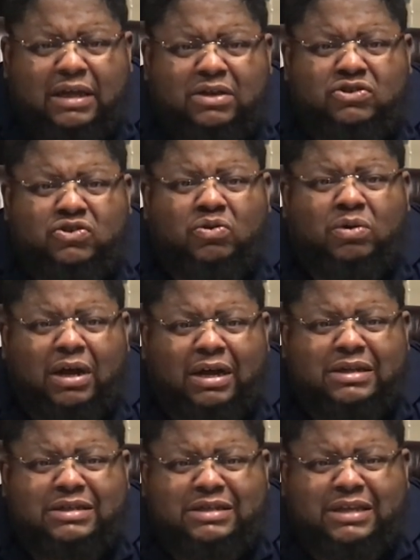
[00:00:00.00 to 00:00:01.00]
to
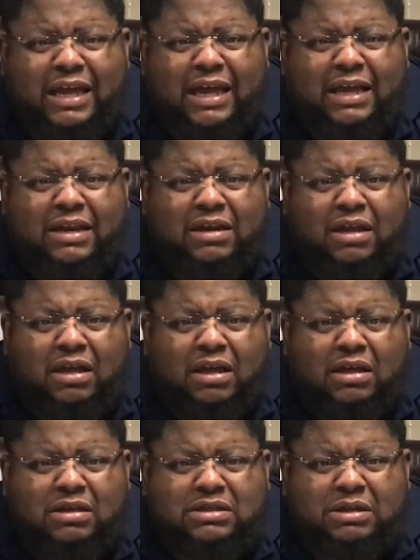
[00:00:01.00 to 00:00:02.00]
us than
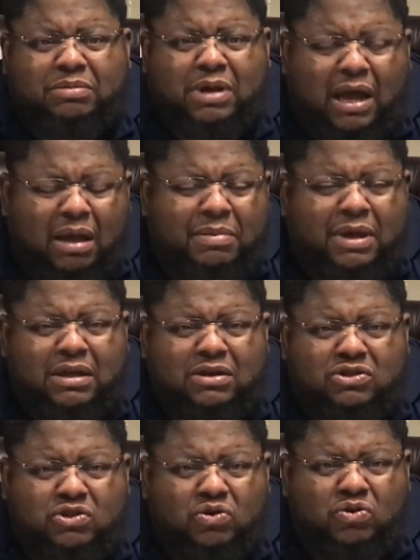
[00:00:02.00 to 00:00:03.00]

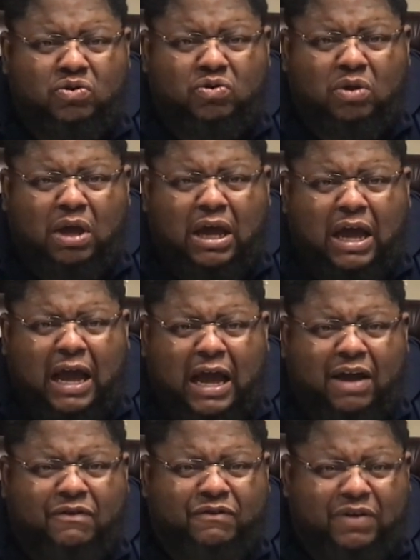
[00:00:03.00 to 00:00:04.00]
succumbing to
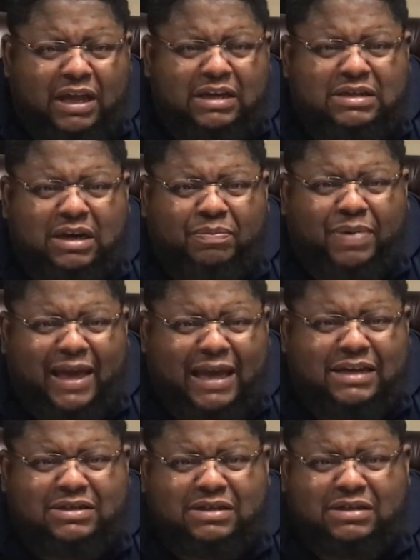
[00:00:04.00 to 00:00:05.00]
our fleshly
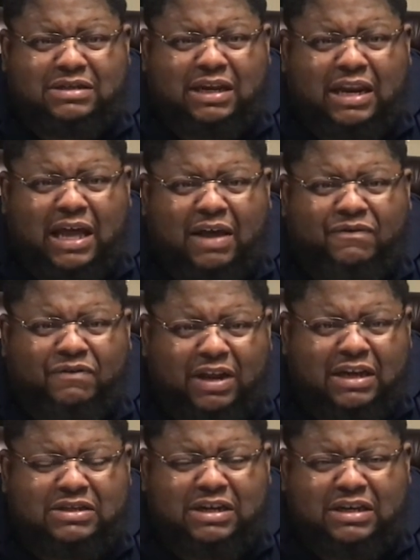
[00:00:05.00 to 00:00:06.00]
passions and our
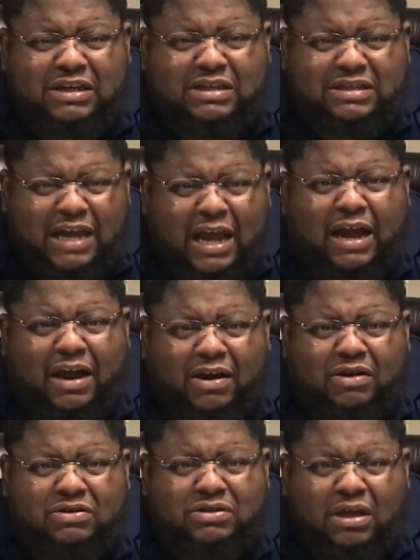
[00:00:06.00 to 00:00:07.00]
fleshly
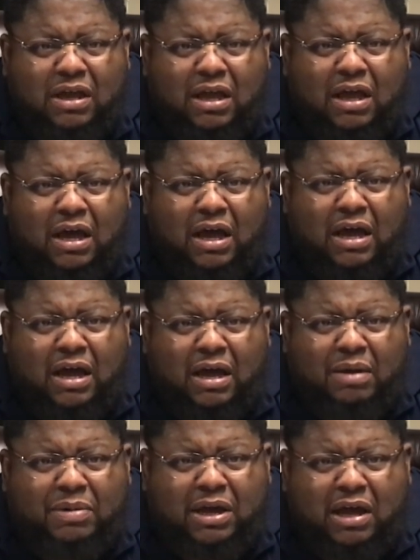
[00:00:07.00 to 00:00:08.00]
desires.
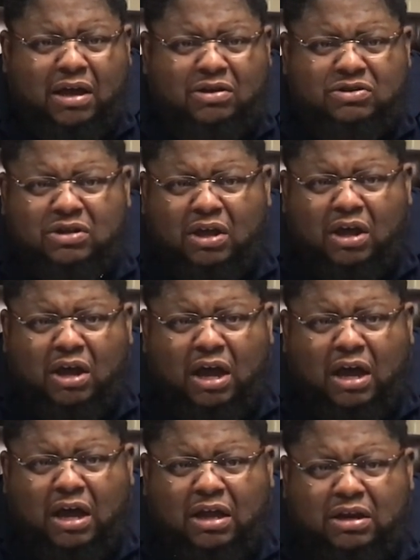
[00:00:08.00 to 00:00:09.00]
Because
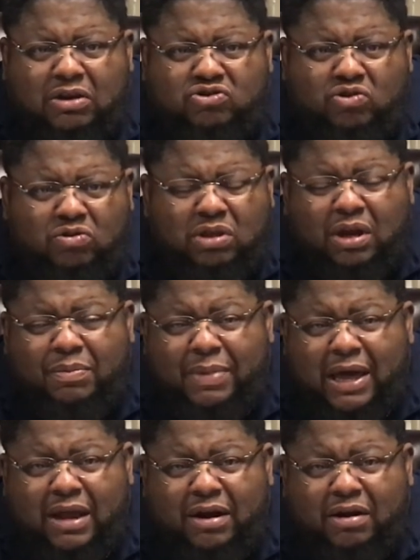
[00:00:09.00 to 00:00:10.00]
the truth of the
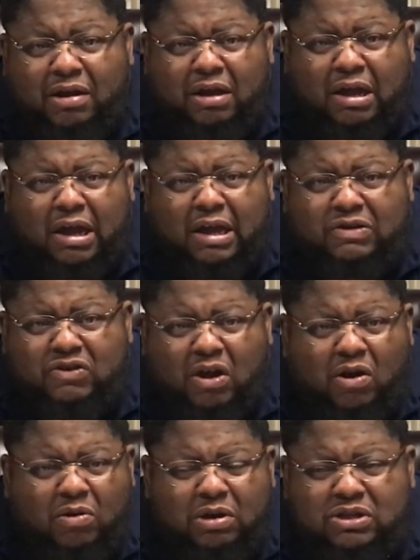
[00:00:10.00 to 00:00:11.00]
matter, as
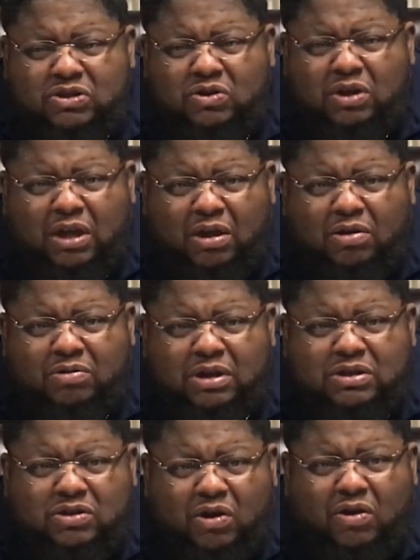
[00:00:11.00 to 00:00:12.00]
long as you're here on
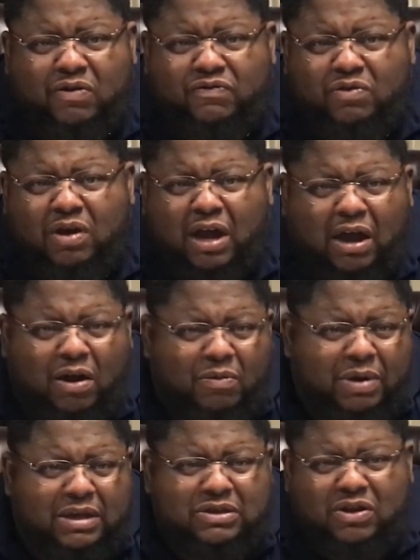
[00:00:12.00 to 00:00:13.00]
this earth, you're
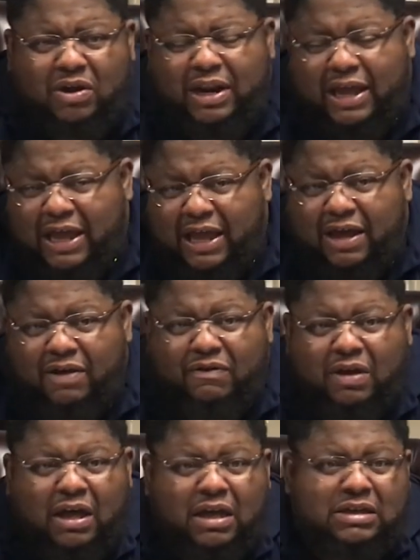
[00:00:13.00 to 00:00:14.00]
always going to have
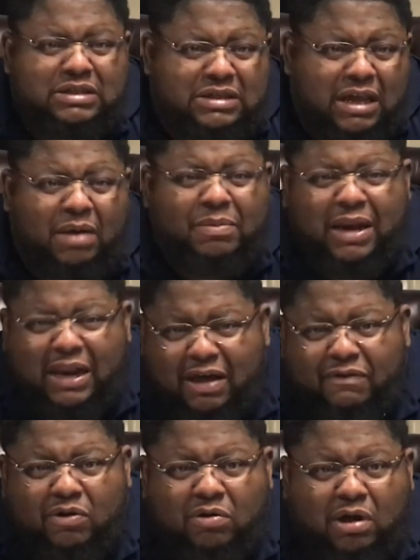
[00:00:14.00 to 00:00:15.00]
some
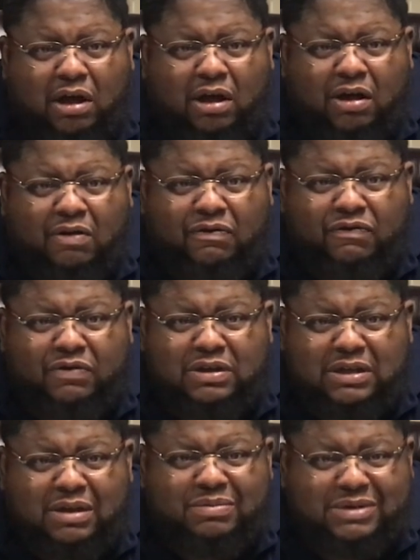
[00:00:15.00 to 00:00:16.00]
level of
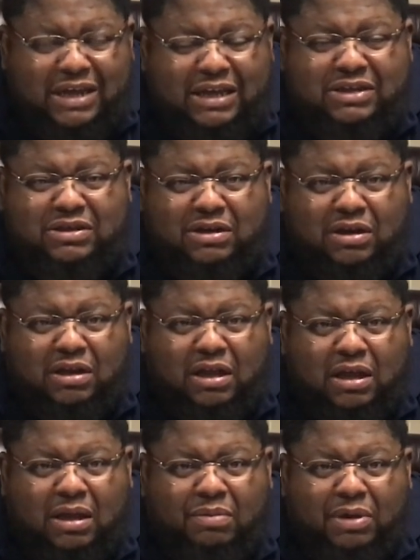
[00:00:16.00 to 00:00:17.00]
temptation,
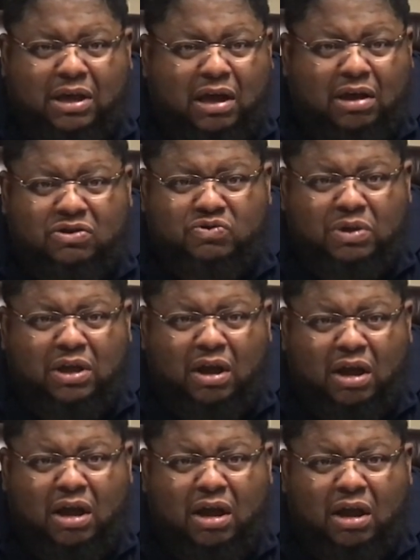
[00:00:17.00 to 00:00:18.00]
because we
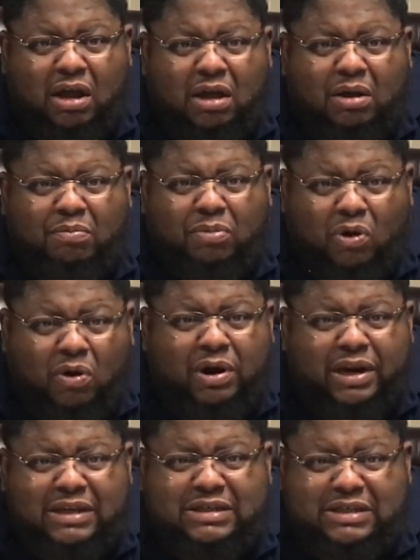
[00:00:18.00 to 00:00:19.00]
are
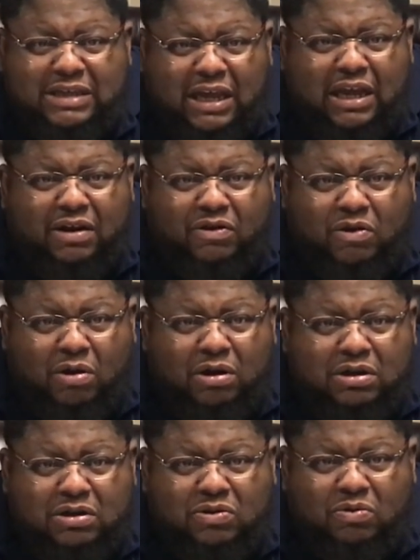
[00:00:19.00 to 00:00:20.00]
born in sin
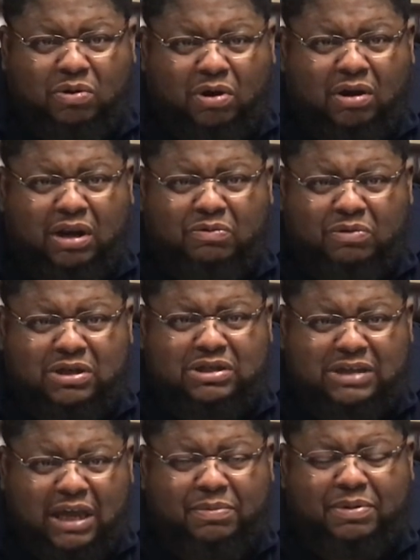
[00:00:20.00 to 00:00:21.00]
according to the world, and we're
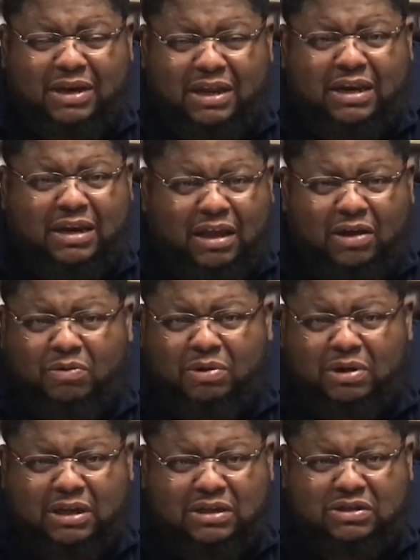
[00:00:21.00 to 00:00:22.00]
shaping in
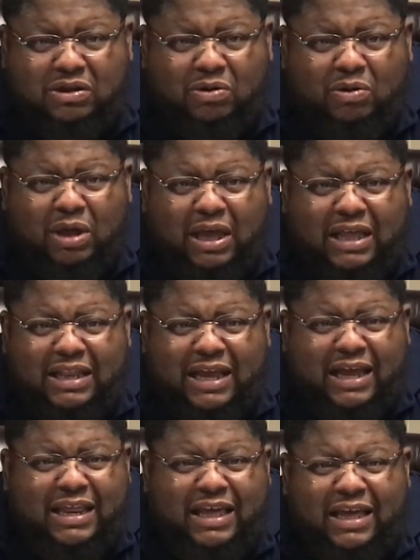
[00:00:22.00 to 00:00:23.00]
iniquity. So
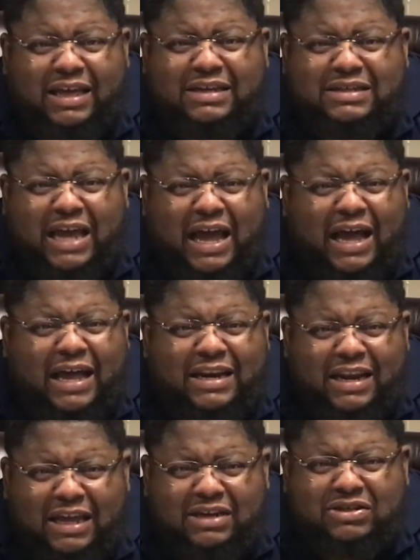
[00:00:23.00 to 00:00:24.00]
that is our
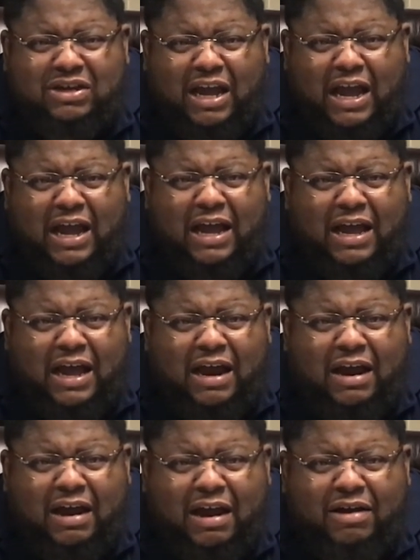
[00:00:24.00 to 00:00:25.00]
nature.
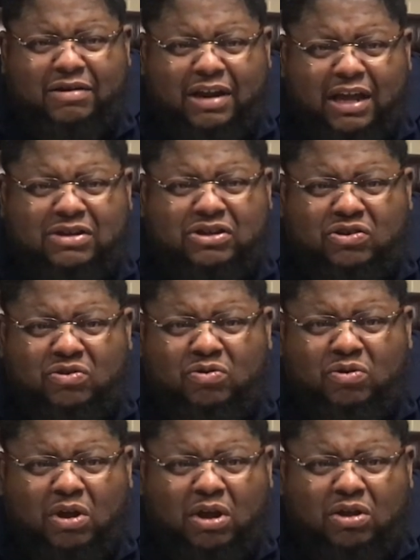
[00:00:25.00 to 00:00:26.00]
Our nature.
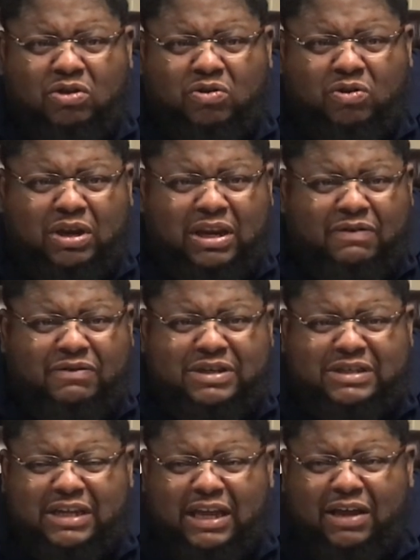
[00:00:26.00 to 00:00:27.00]
You can even
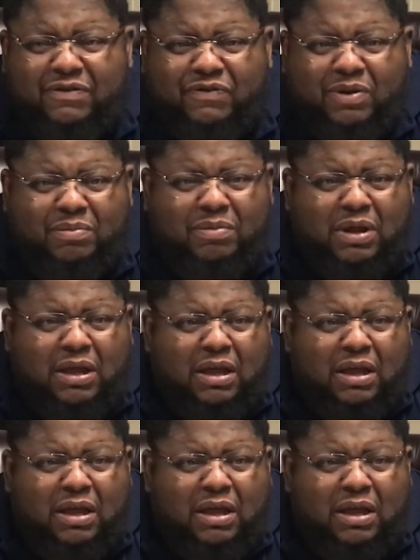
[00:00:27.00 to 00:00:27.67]
see it from